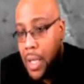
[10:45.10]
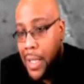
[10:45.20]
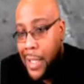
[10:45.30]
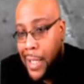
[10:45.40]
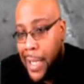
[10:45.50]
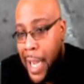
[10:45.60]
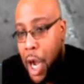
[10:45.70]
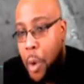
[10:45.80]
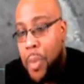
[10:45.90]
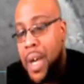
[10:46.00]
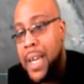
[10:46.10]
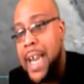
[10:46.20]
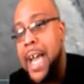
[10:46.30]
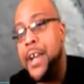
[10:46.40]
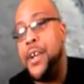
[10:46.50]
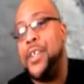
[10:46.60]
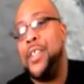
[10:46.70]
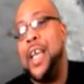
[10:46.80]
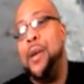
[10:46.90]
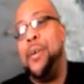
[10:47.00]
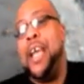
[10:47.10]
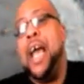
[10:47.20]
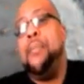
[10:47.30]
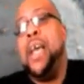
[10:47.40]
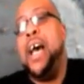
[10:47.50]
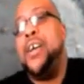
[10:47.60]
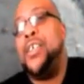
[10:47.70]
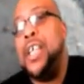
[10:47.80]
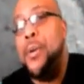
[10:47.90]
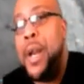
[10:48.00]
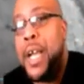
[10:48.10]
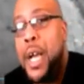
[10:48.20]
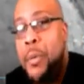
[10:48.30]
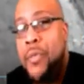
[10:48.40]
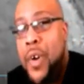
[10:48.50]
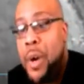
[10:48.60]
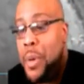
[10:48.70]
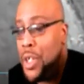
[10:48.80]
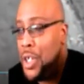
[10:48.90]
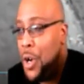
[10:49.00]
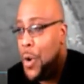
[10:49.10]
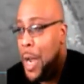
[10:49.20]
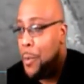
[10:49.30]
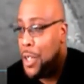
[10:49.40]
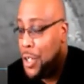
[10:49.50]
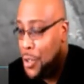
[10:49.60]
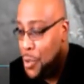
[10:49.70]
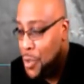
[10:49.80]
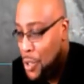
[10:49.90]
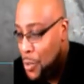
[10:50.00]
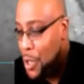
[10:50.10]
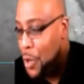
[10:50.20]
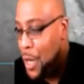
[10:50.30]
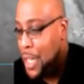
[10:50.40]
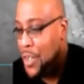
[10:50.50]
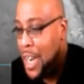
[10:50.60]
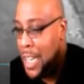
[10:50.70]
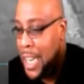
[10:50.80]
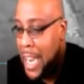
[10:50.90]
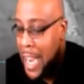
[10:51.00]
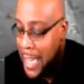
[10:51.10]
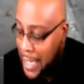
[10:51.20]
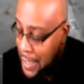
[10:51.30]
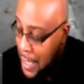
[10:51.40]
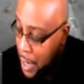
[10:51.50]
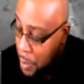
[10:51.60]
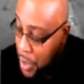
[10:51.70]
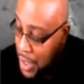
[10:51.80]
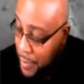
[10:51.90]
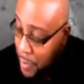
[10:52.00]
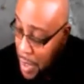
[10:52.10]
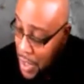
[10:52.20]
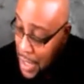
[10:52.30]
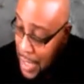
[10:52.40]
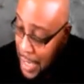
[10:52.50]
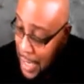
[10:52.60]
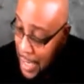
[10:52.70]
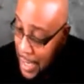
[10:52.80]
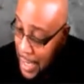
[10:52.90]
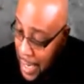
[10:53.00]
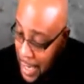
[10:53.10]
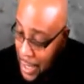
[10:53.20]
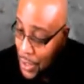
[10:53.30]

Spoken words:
Yeah, but now here's the thing with that. I mean, I understand where they come from, but you know, that's what the news do. You know, they trying to get, I guess, get as much information that they can.